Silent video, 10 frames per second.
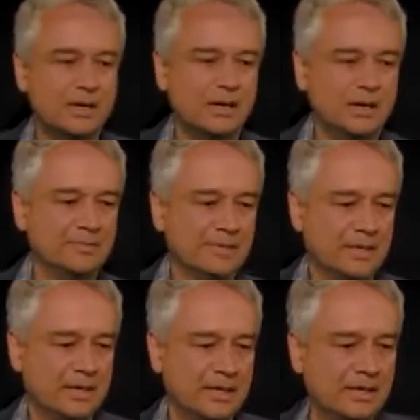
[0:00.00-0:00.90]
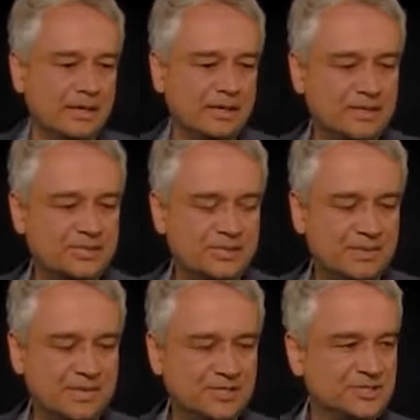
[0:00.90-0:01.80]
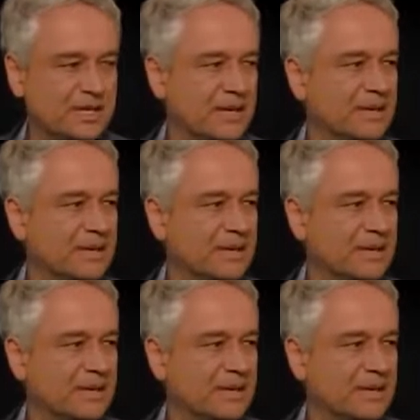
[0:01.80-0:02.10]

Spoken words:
Let me just think